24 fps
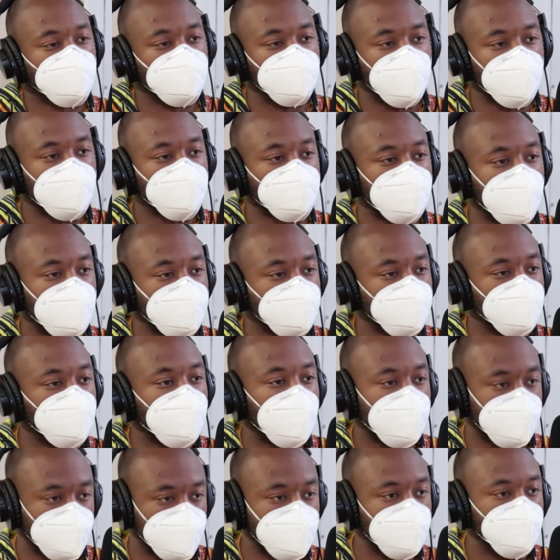I
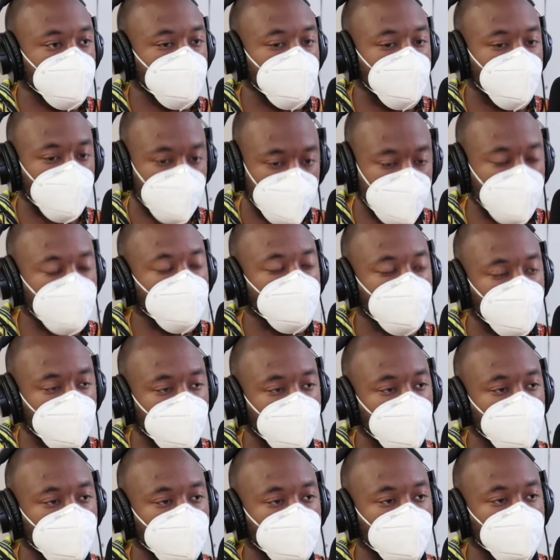see plenty
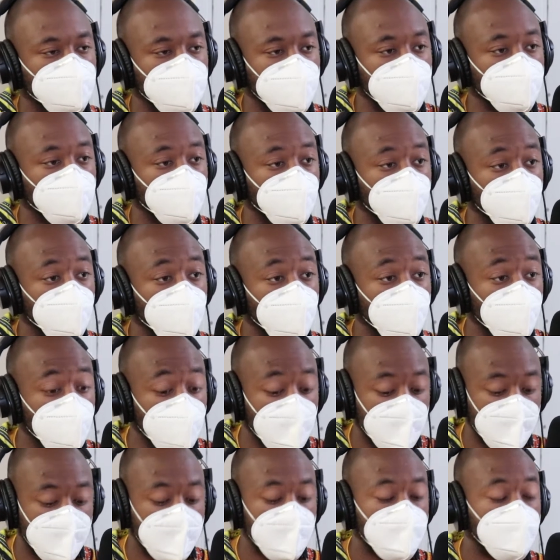of people who
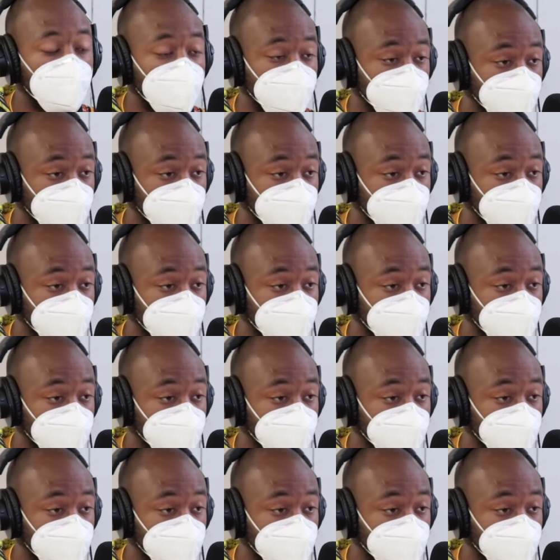by